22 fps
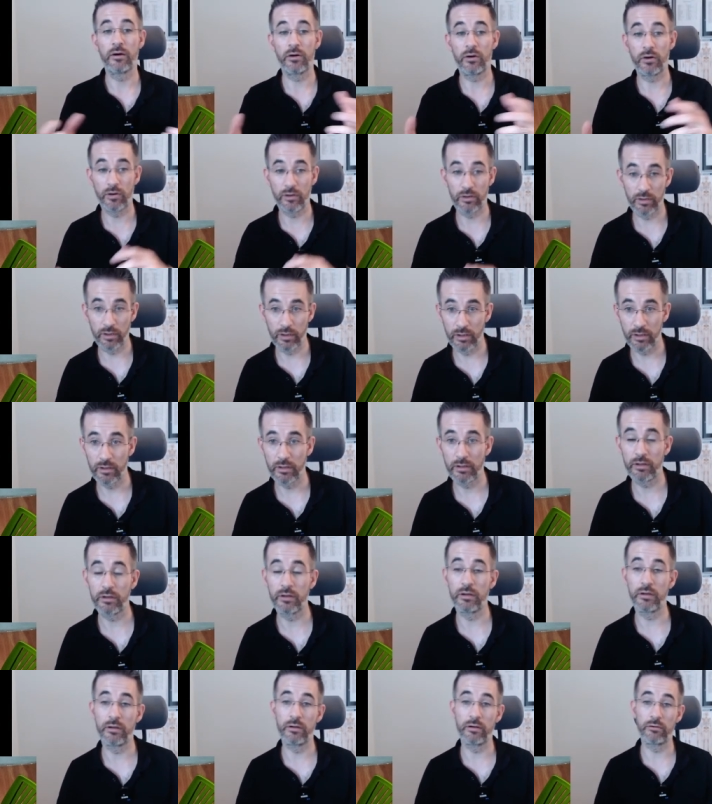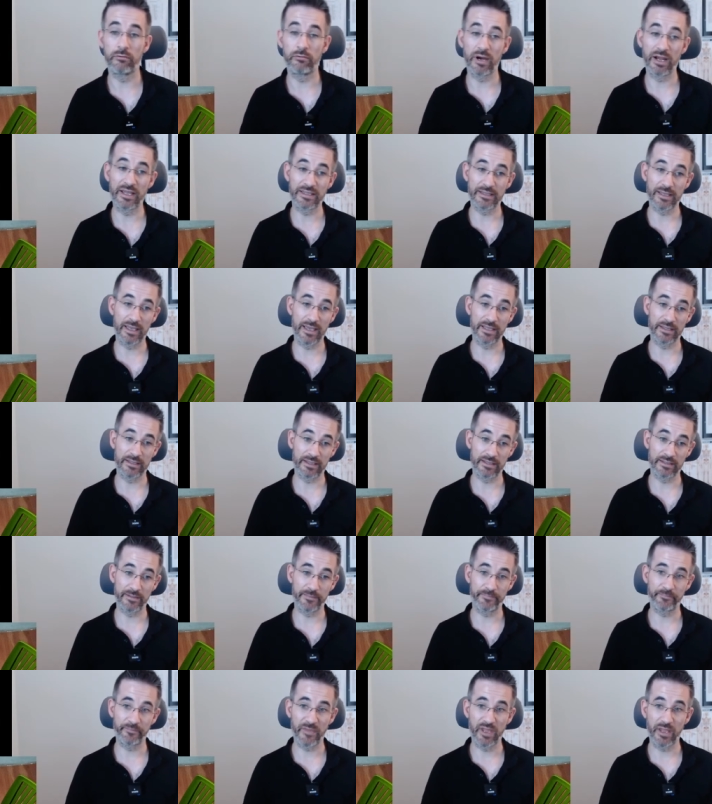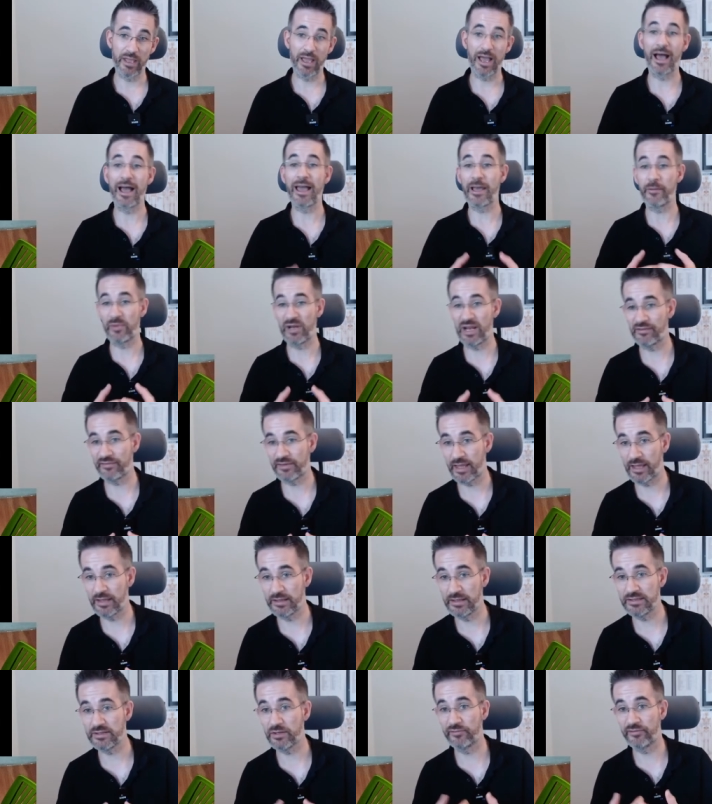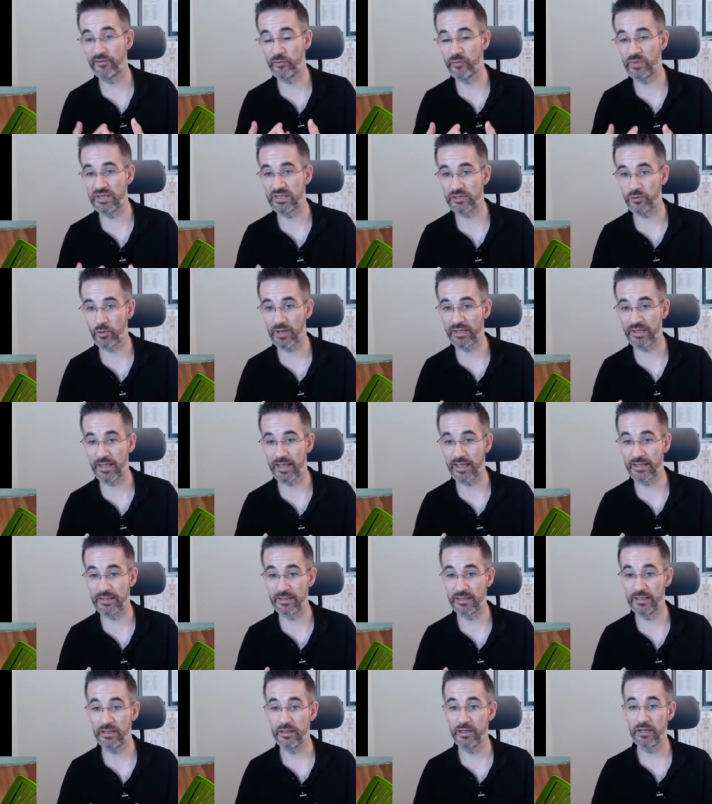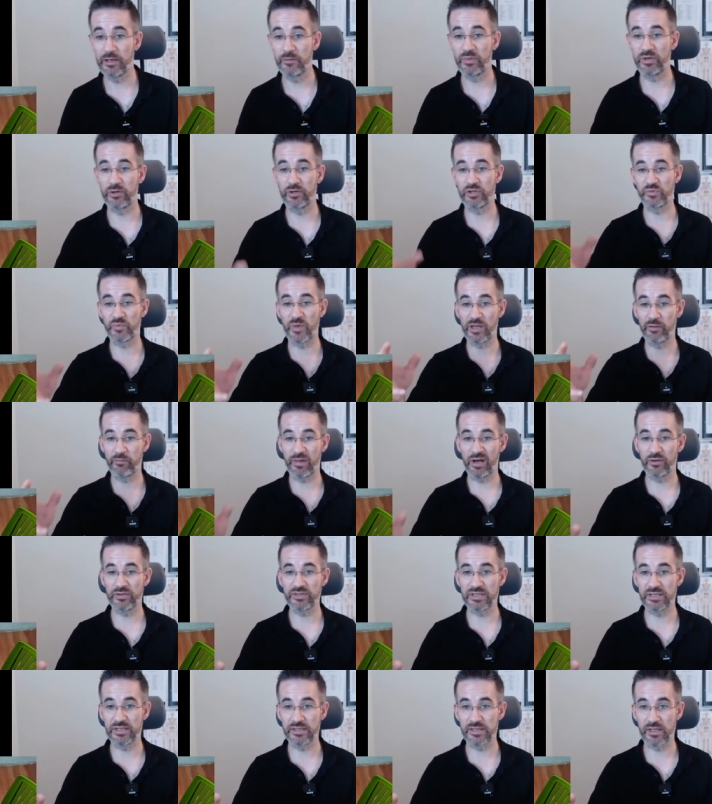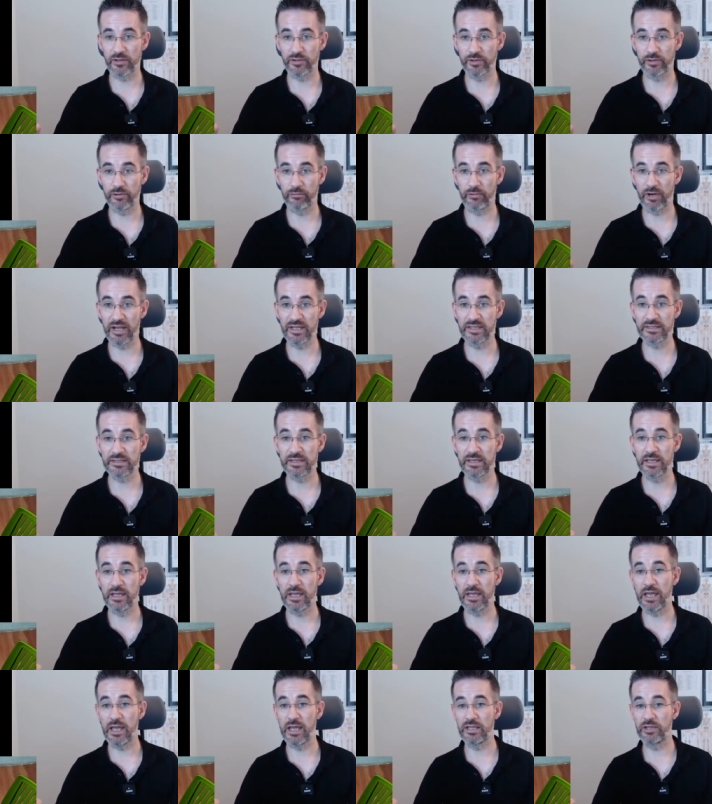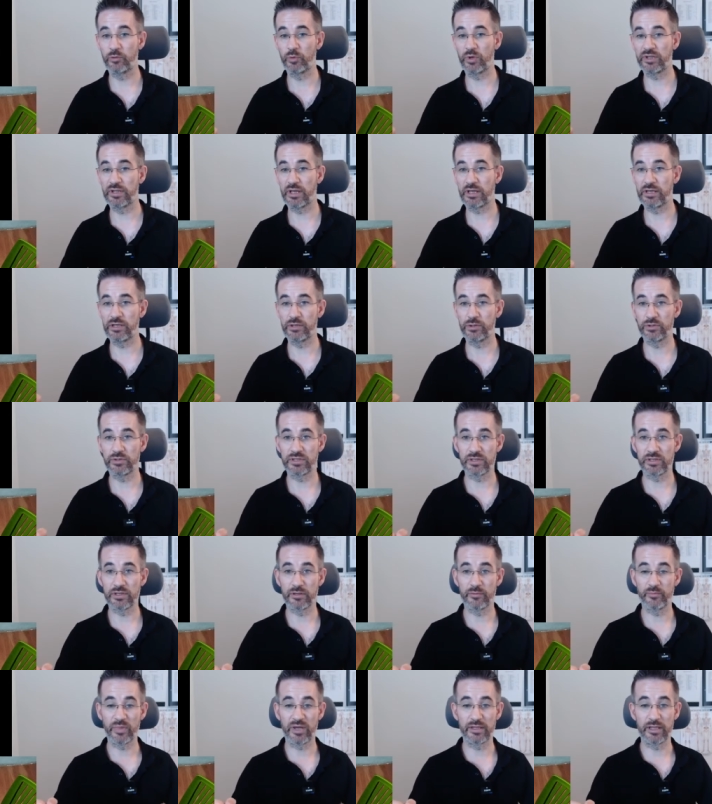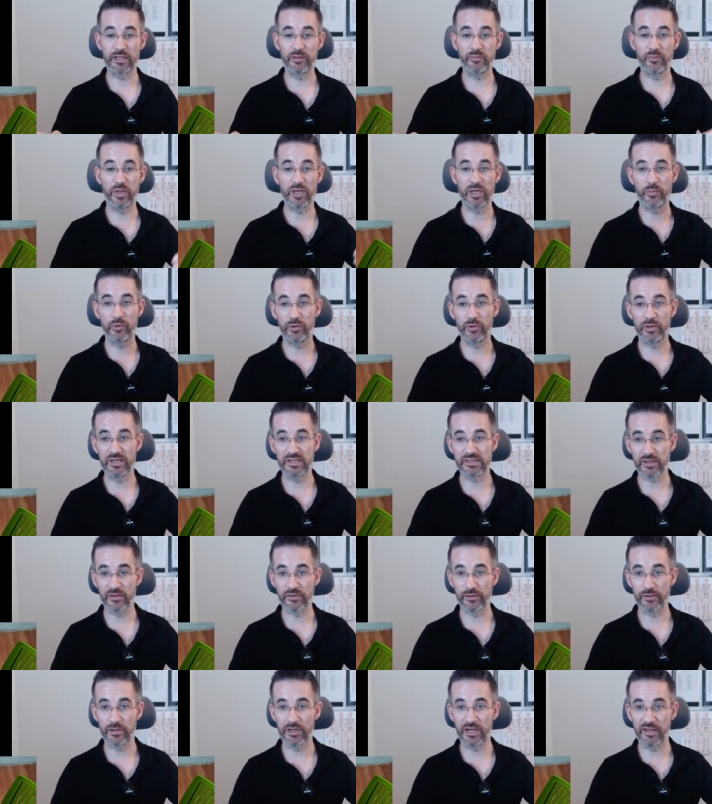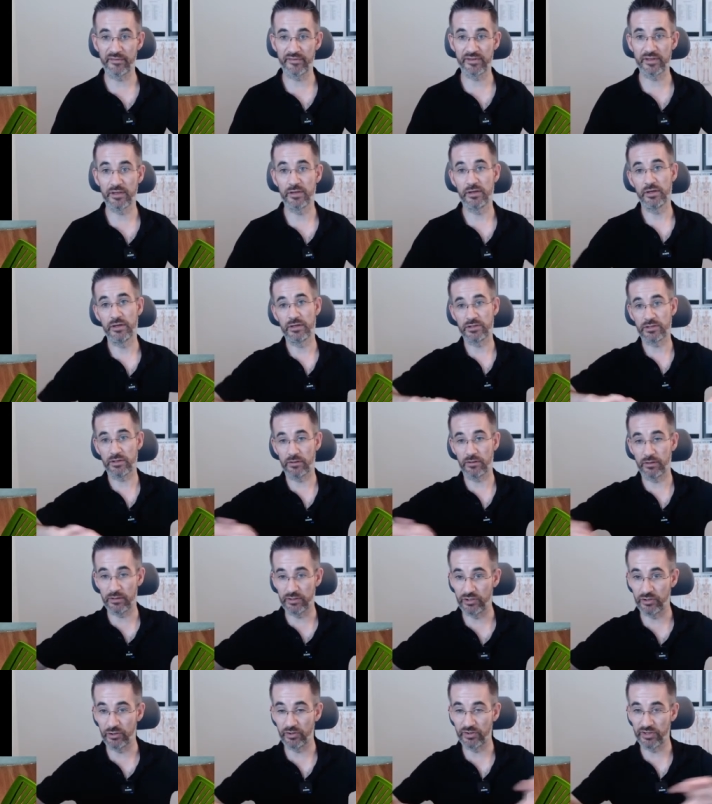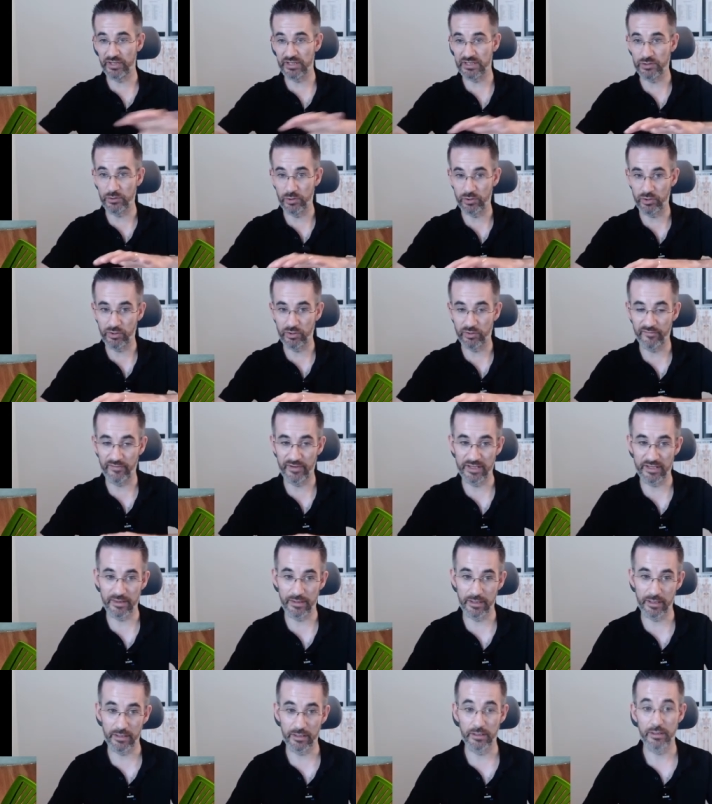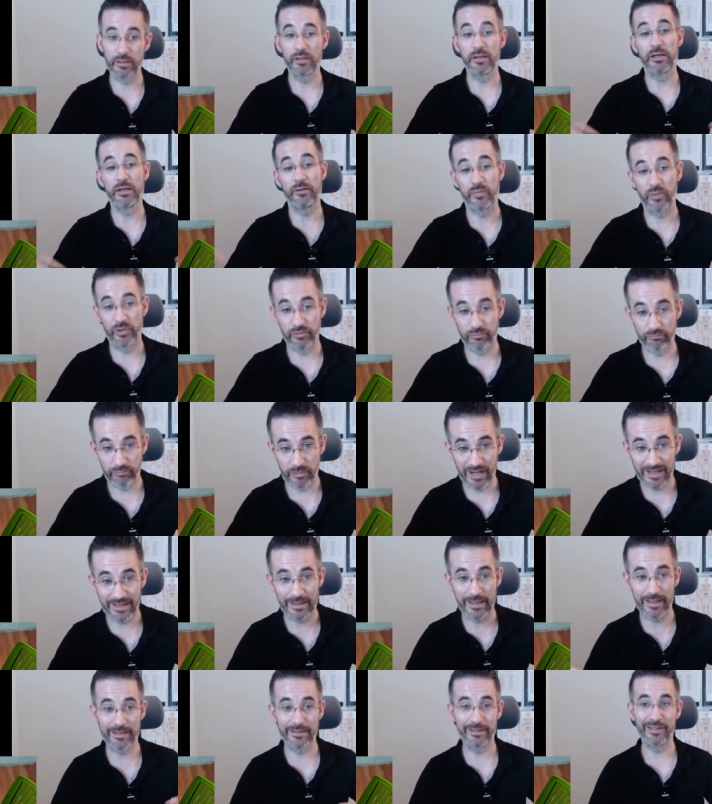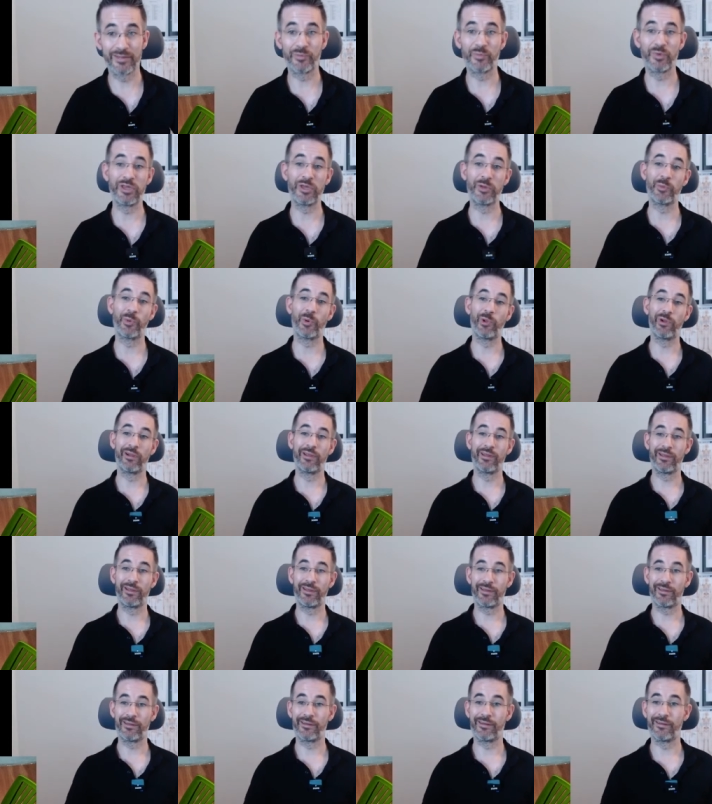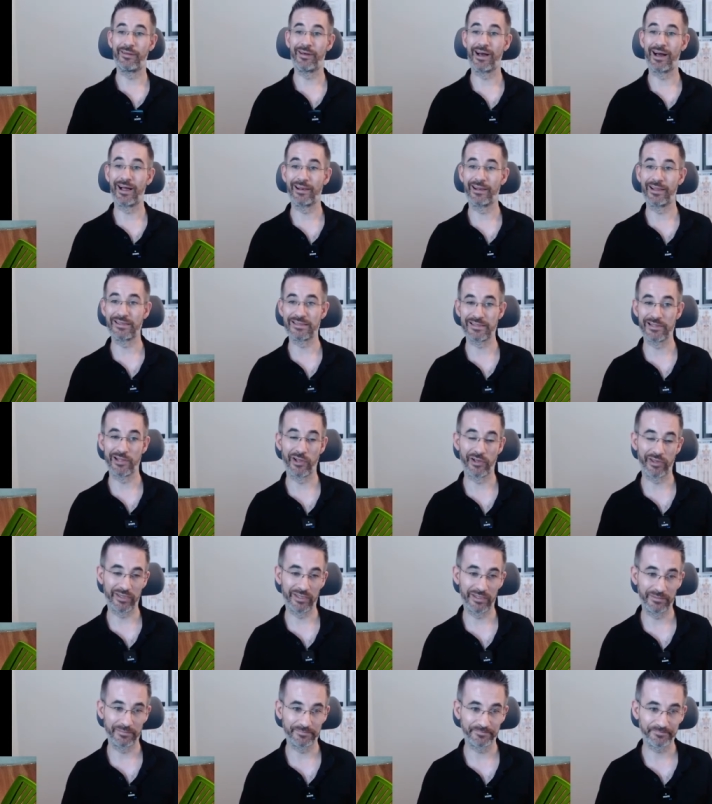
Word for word: or uh, right-handed. I am left-handed, so for me it's quite handy because my mouse is on the right, and when I use uh, pen and paper, it's on the left. So you know there's no conflict there. But right-handed people uh, are less lucky.